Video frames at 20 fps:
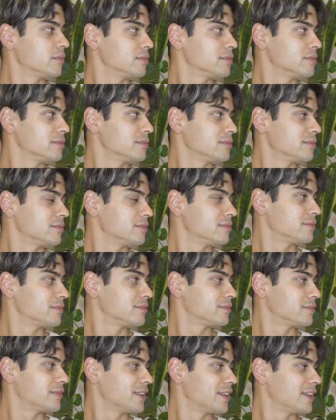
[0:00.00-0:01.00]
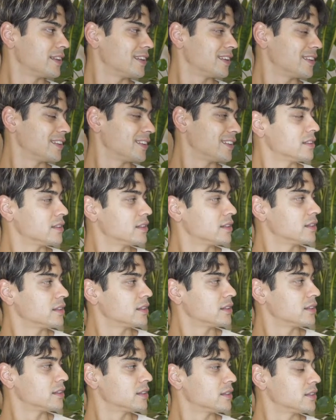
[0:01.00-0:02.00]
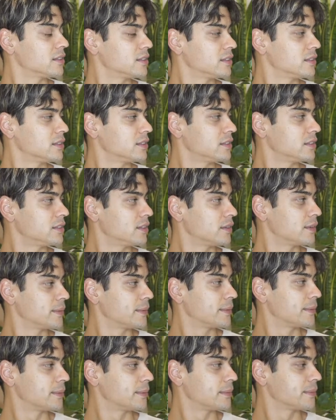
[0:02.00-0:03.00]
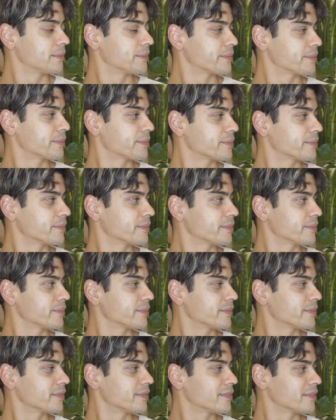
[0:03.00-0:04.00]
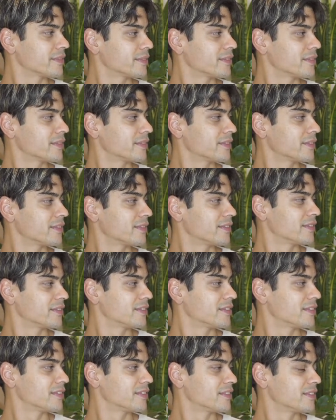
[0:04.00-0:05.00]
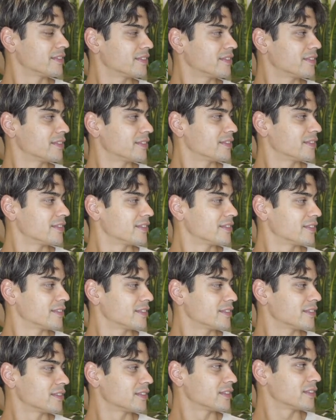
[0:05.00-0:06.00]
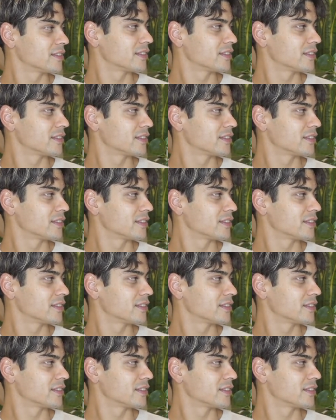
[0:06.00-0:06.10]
[no speech]